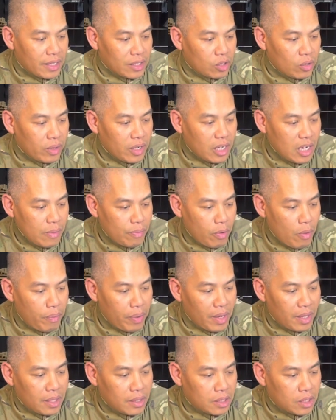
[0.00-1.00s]
so any
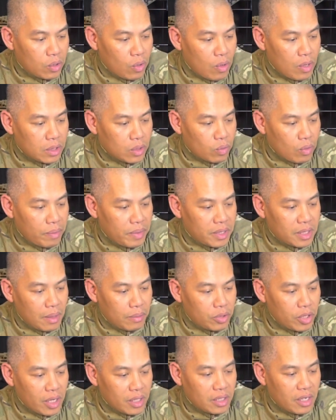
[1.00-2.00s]
propellant source will be
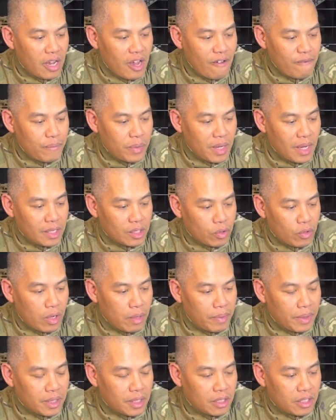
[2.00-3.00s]
subject to FPS
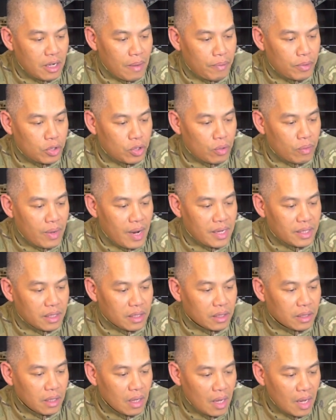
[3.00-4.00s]
creep as the temperature
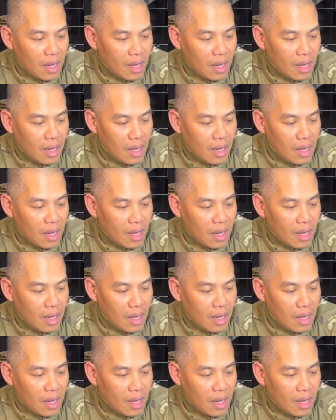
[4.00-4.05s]
rises.